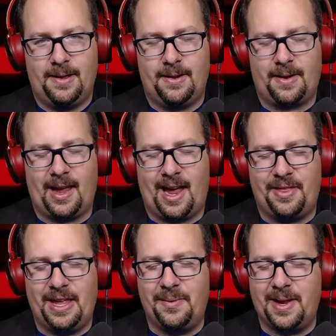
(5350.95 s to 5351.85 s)
Okay, I
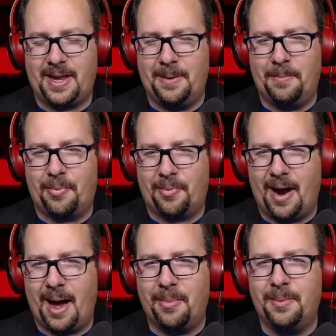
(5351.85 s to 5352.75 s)
think we can
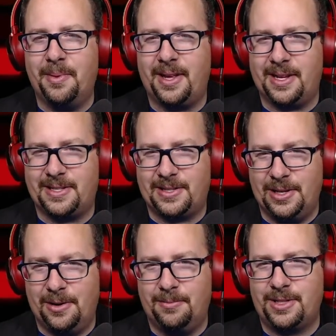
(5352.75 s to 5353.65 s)
probably assume